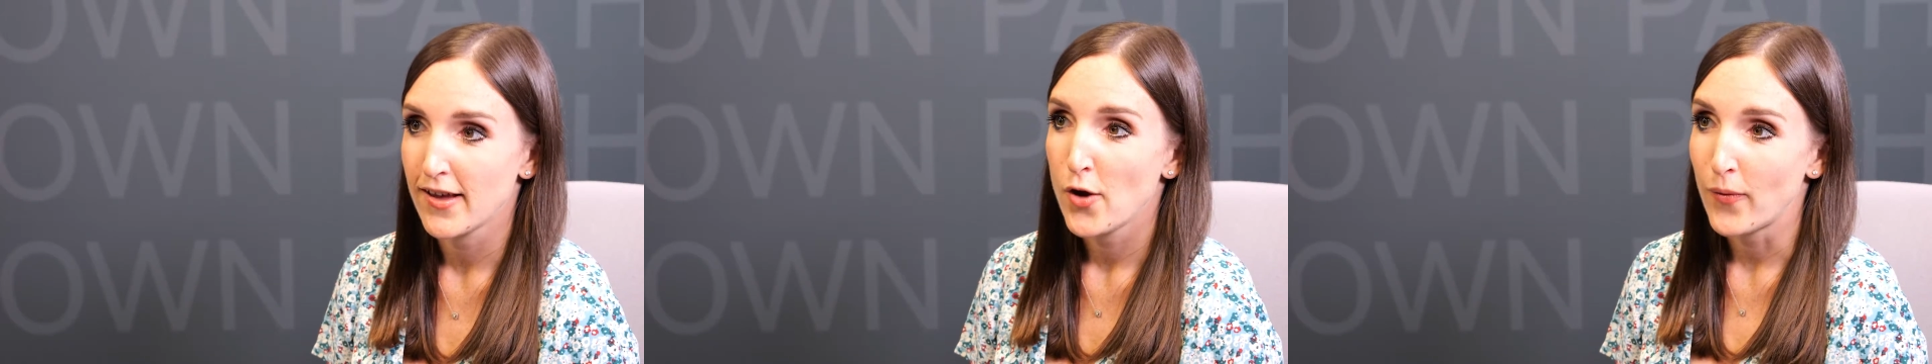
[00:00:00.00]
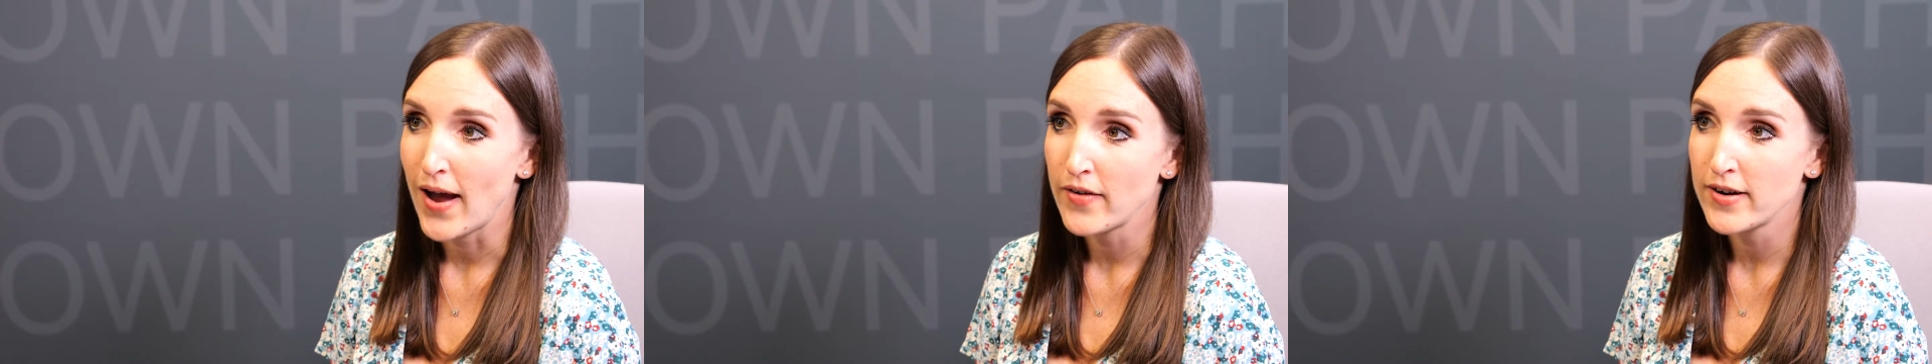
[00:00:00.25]

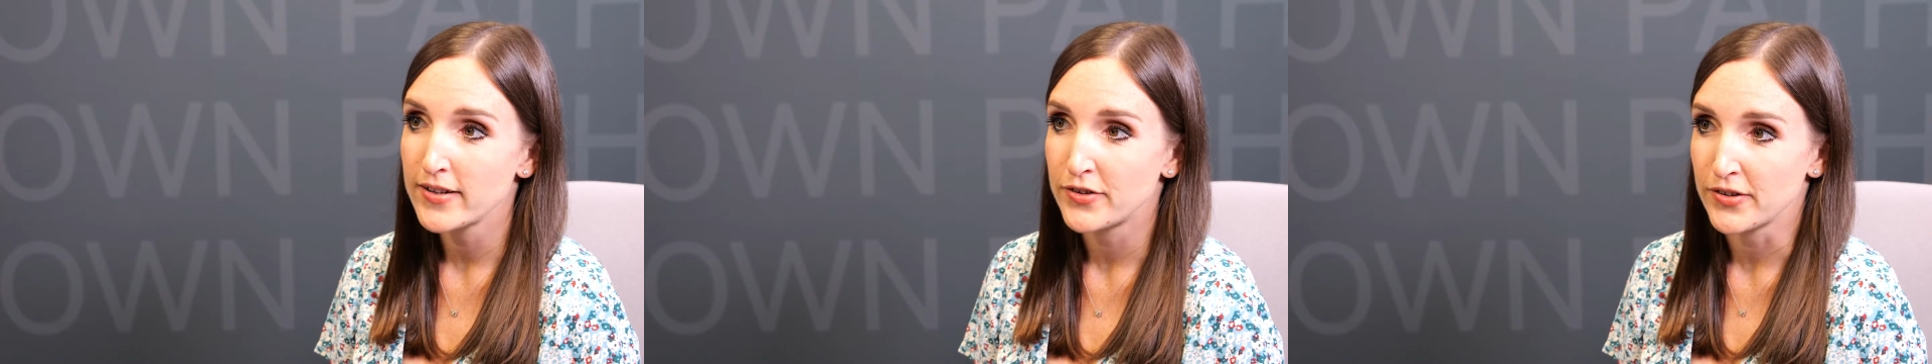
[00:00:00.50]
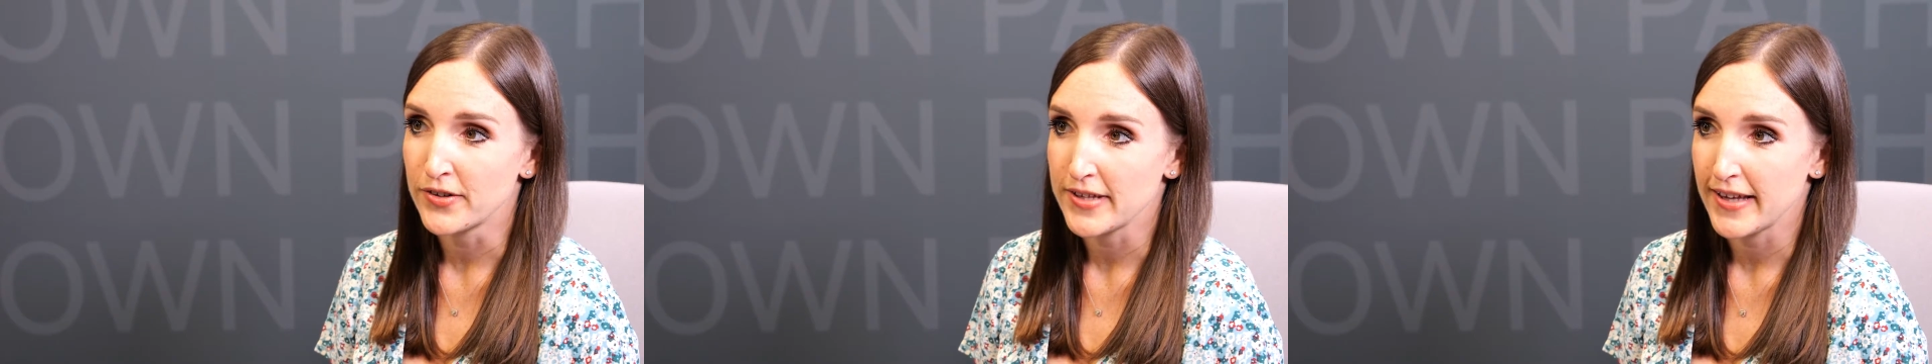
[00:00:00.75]
where an
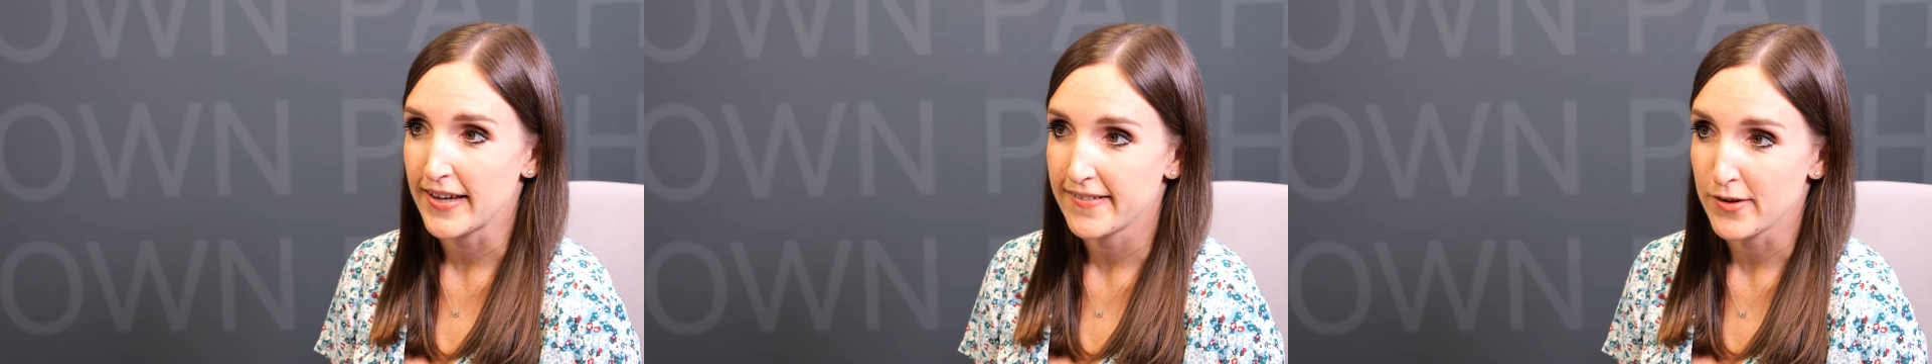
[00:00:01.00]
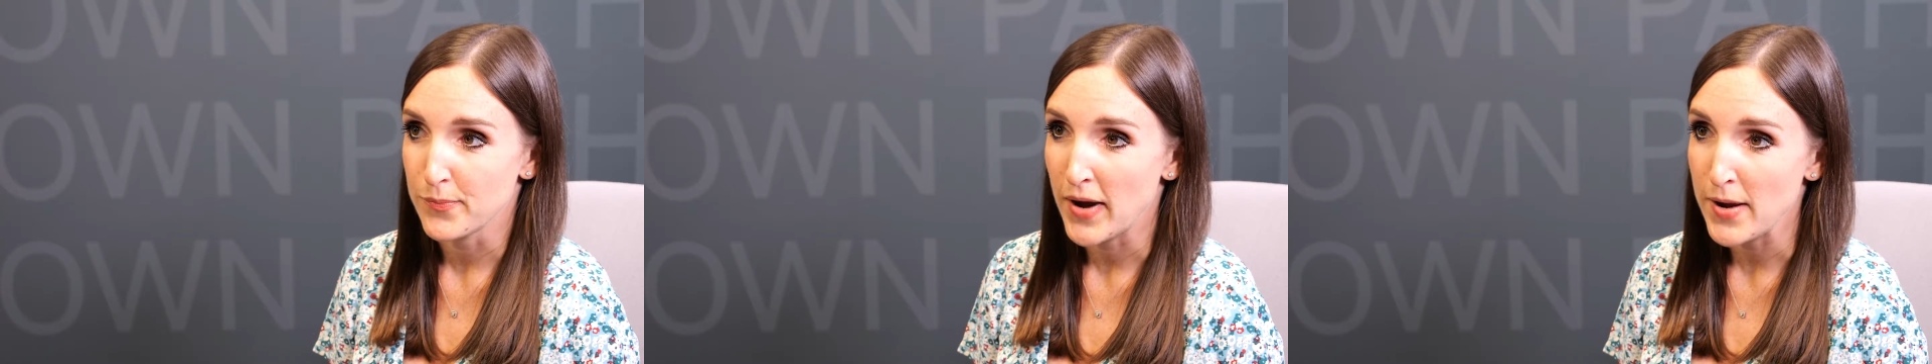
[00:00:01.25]

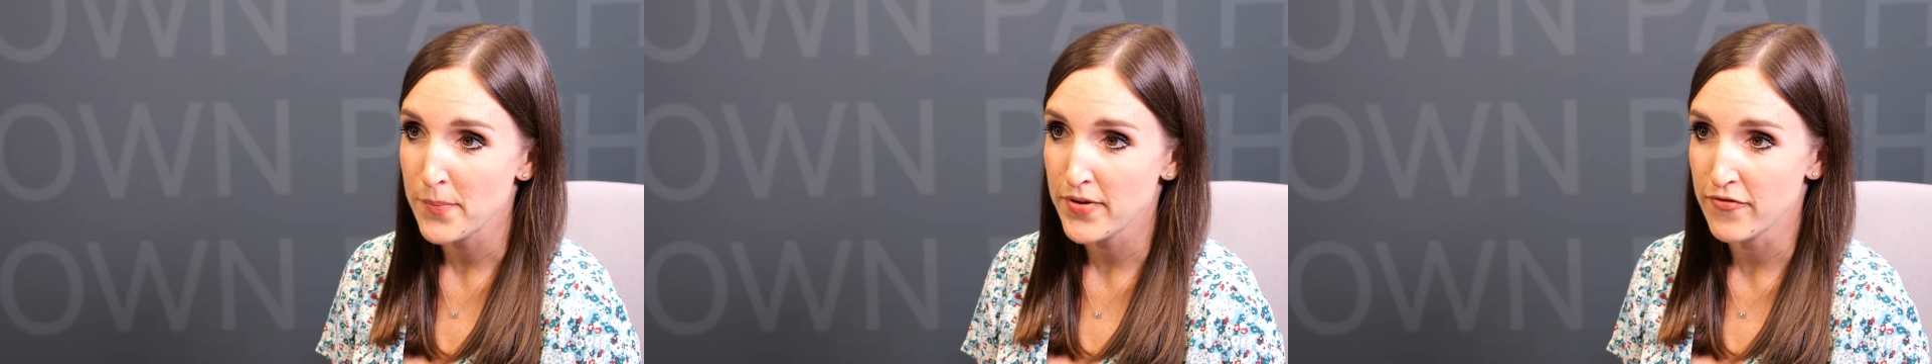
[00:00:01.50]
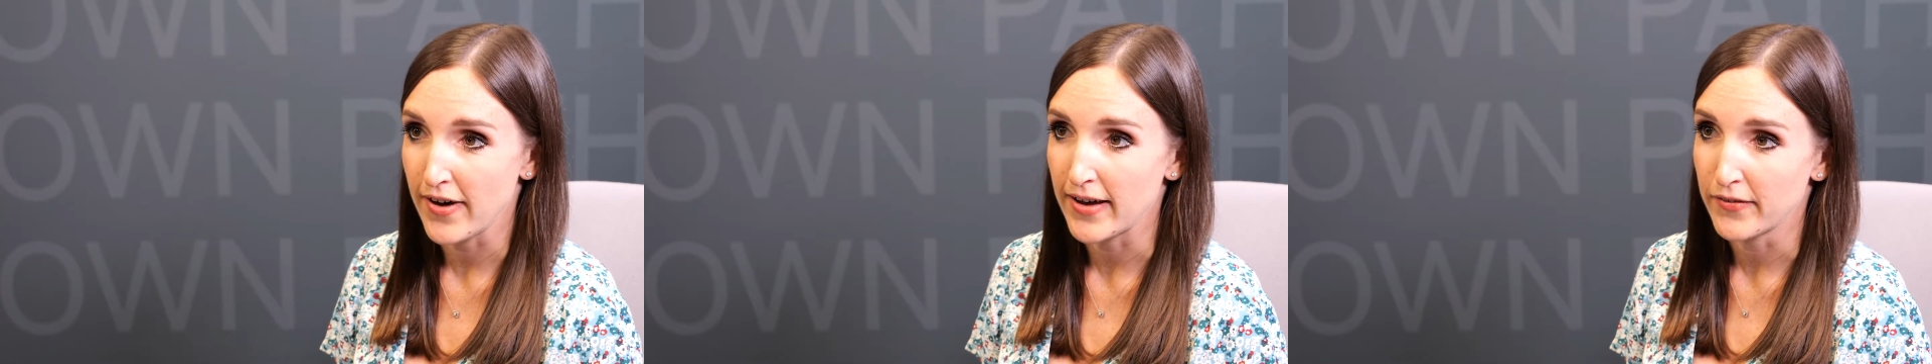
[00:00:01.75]
adjudicator might be
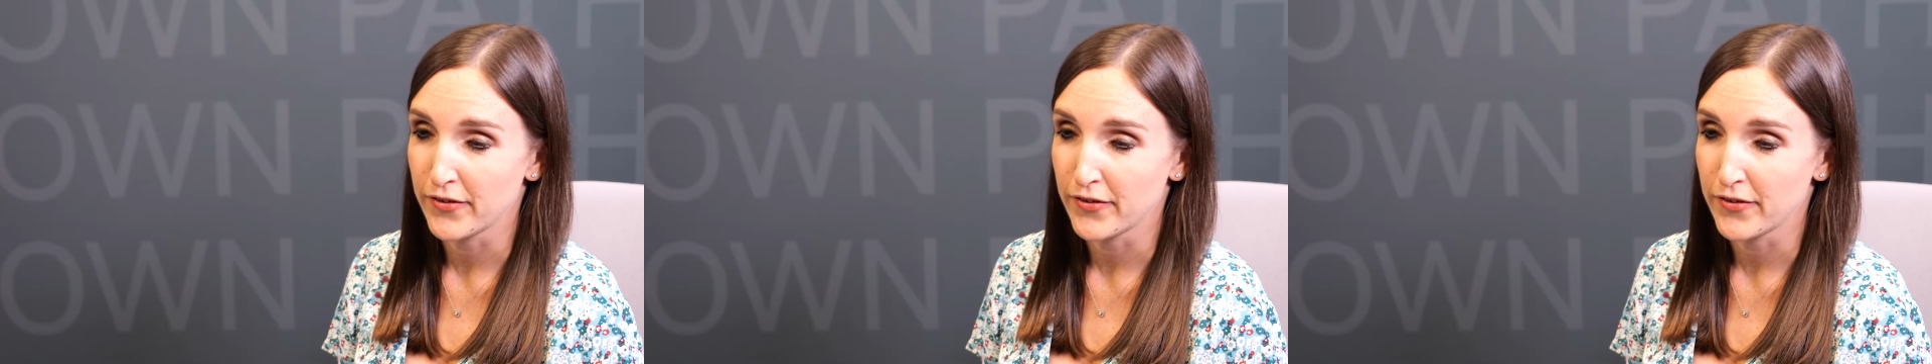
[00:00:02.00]
found